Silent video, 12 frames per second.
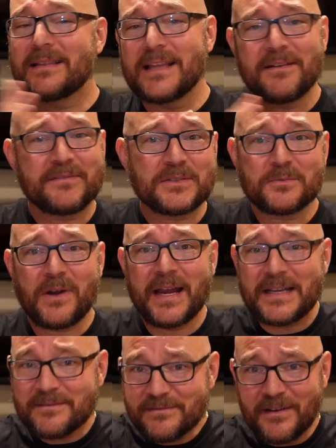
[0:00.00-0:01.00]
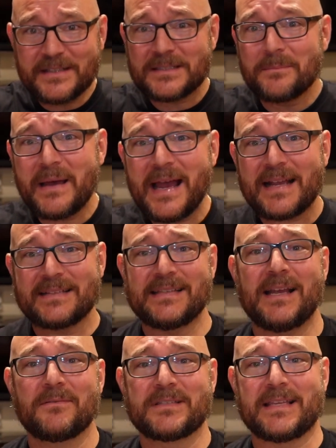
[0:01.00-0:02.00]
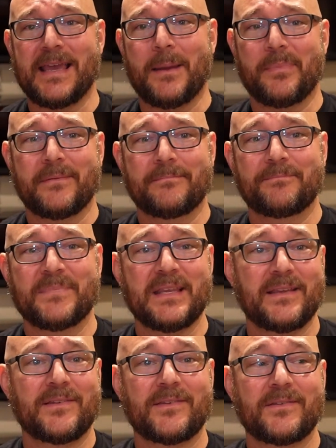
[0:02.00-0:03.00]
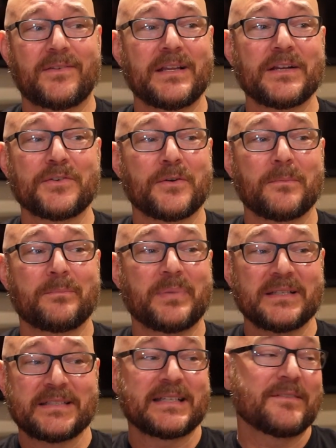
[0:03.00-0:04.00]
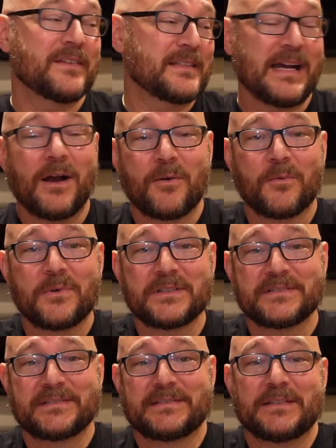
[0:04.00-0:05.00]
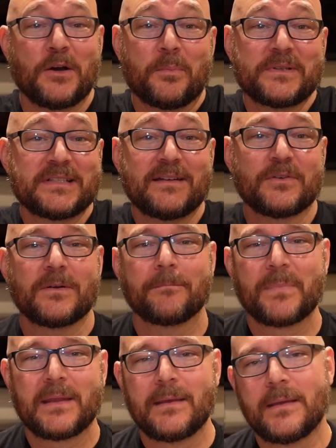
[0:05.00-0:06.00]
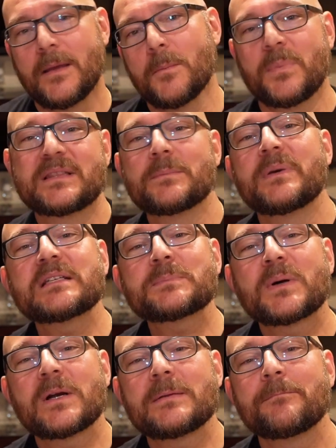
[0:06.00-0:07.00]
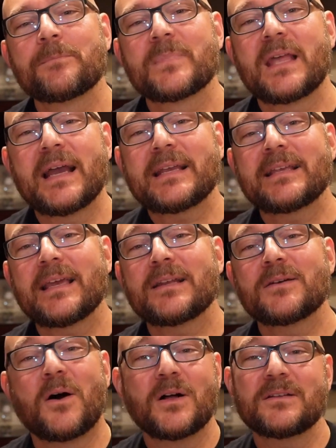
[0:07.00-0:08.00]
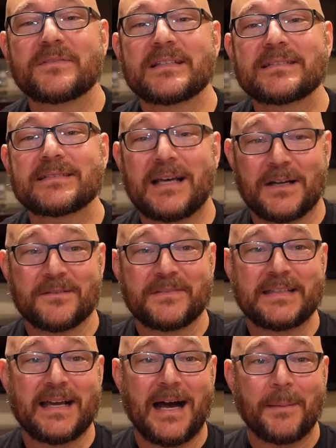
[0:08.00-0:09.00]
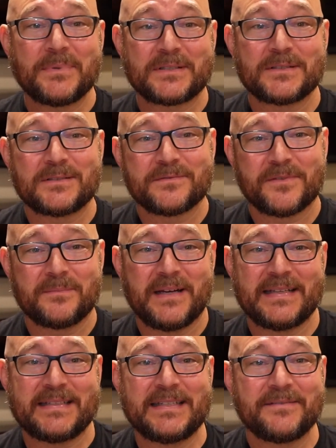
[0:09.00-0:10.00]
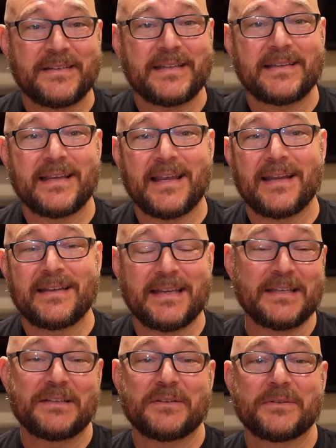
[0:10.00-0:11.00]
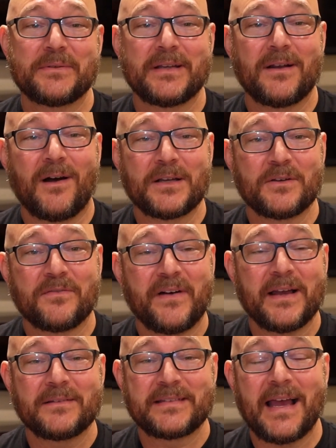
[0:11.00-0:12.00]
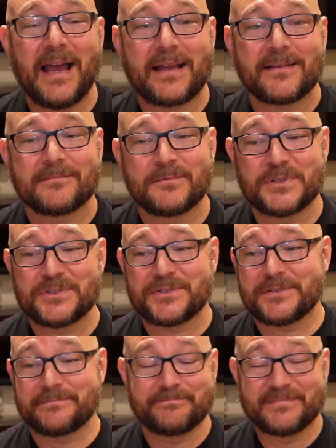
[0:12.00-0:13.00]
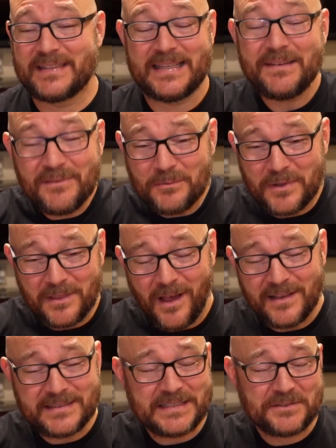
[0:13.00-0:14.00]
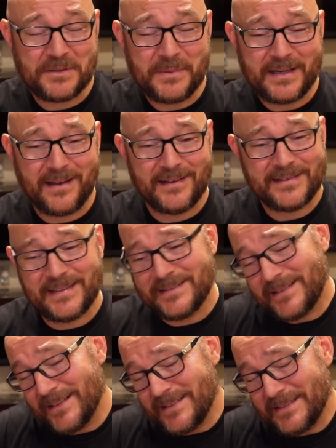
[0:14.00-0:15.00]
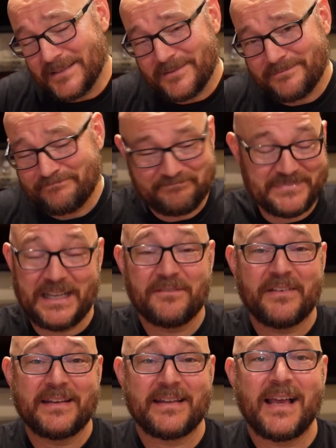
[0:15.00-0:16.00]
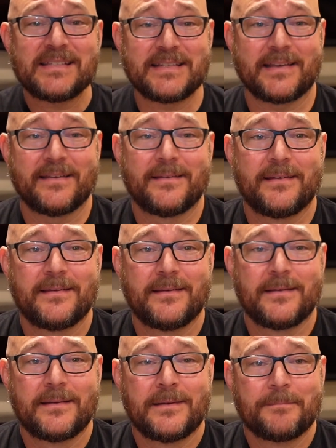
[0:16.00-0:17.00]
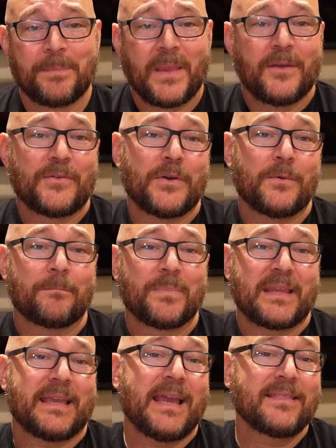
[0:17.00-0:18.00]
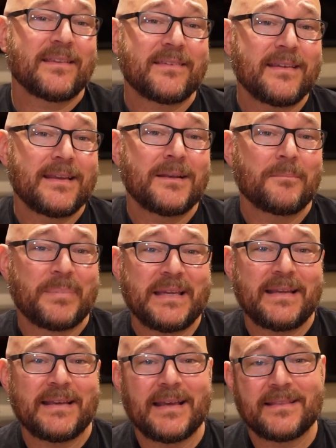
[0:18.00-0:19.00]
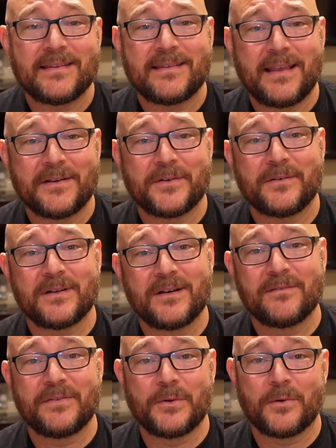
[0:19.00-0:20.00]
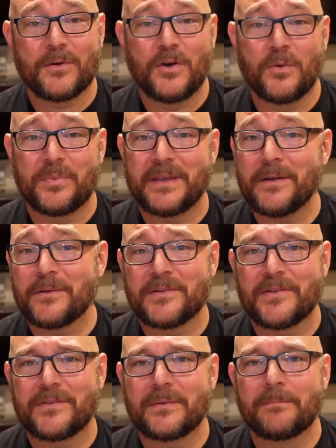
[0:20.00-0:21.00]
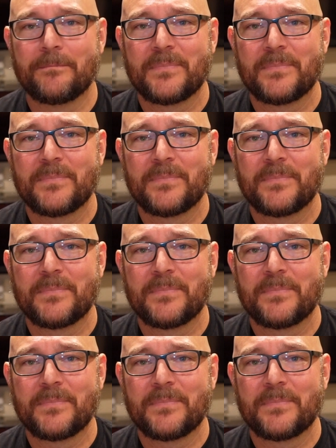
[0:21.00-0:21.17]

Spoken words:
left to right, front to back soundscape. His signature buzzing of the tower was dope as ever. But the best part, I can get all of this out of the optical from my TV and into an audiophile DAC, which, even with lossy streaming content, can still sound fantastic. So, can the Syn be at the center of your home theater system?